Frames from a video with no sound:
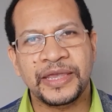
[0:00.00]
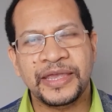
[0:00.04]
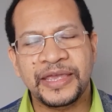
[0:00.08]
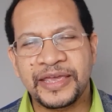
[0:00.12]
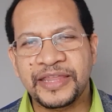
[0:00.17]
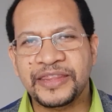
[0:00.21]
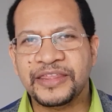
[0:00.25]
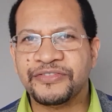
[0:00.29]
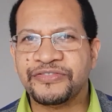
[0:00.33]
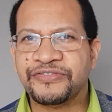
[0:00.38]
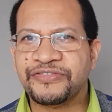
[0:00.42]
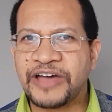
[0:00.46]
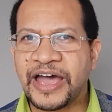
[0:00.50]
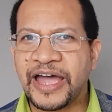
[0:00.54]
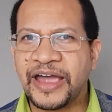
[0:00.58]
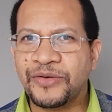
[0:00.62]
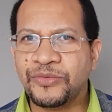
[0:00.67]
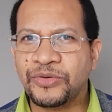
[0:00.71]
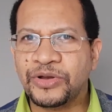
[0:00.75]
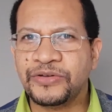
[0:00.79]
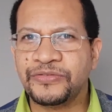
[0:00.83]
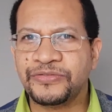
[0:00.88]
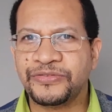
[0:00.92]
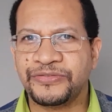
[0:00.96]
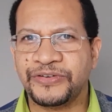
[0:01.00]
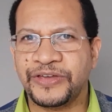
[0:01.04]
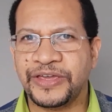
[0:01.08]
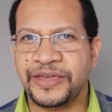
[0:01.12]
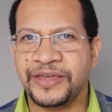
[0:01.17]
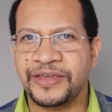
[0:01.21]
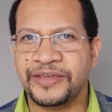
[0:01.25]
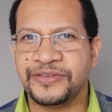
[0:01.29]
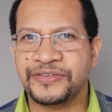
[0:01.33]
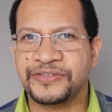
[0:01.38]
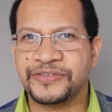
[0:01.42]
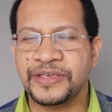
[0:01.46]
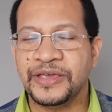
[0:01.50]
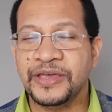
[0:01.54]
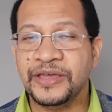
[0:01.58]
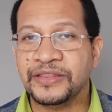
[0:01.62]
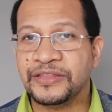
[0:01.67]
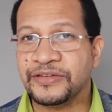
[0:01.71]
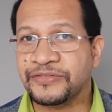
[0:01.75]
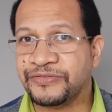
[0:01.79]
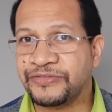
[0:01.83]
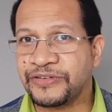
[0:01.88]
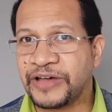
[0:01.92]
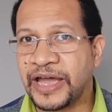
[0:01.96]
In the viral phase,
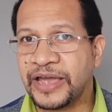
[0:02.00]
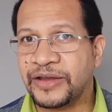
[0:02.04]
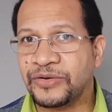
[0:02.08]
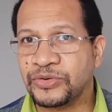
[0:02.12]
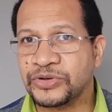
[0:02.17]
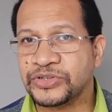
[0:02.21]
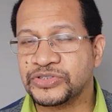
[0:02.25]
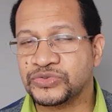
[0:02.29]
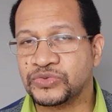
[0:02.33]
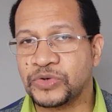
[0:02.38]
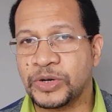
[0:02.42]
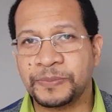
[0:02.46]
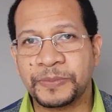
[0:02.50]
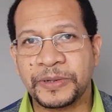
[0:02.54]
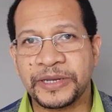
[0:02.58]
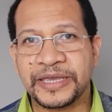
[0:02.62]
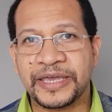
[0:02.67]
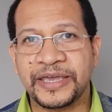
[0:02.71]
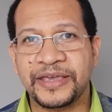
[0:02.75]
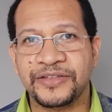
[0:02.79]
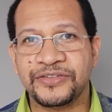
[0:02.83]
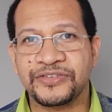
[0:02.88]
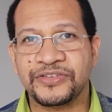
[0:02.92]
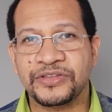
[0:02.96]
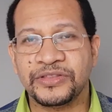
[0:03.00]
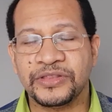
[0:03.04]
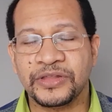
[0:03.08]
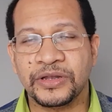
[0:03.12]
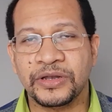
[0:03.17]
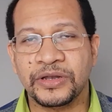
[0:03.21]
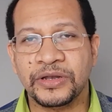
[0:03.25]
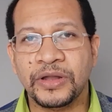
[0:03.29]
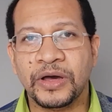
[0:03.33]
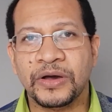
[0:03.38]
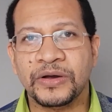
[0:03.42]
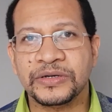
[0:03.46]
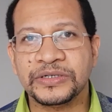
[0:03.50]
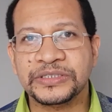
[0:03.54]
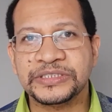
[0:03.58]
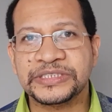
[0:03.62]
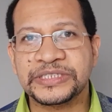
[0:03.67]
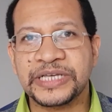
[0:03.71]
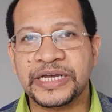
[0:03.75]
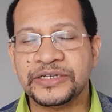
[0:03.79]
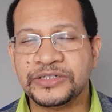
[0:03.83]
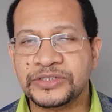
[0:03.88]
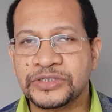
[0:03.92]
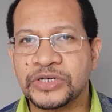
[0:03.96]
the virus replicates in the lungs
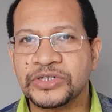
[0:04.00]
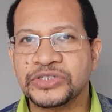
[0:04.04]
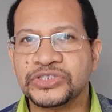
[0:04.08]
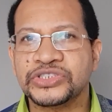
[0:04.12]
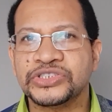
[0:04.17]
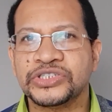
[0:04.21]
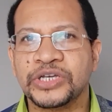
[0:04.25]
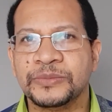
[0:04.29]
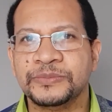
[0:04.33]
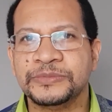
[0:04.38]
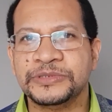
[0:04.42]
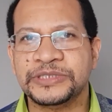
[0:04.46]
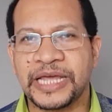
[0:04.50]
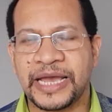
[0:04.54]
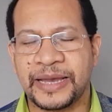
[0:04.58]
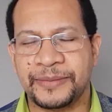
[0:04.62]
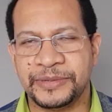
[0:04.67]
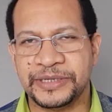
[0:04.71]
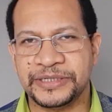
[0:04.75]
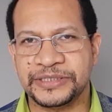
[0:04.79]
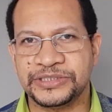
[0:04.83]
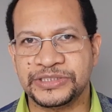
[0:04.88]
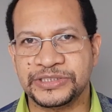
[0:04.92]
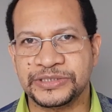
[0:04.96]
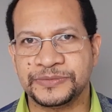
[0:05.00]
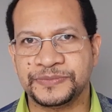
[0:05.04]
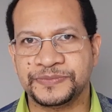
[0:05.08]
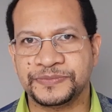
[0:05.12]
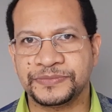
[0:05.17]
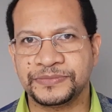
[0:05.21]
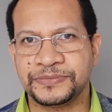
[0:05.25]
and does some damage.